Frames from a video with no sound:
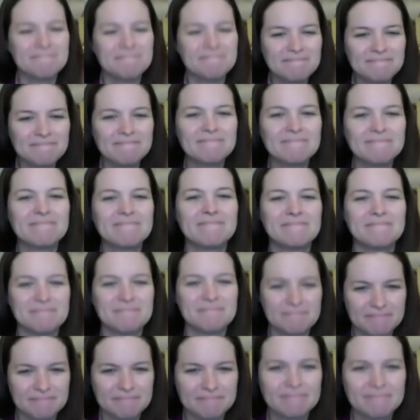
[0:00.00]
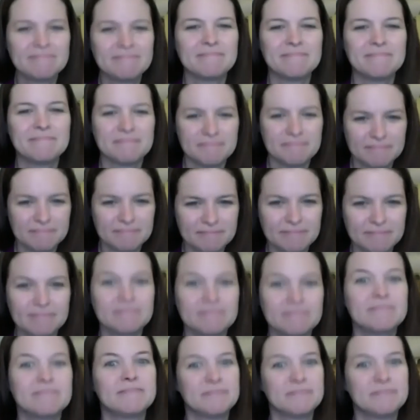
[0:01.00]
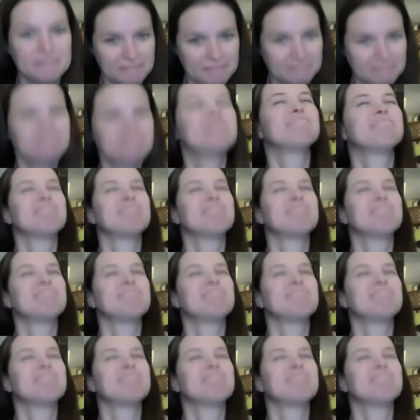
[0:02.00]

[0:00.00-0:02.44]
it's tweaked, and then this much time to write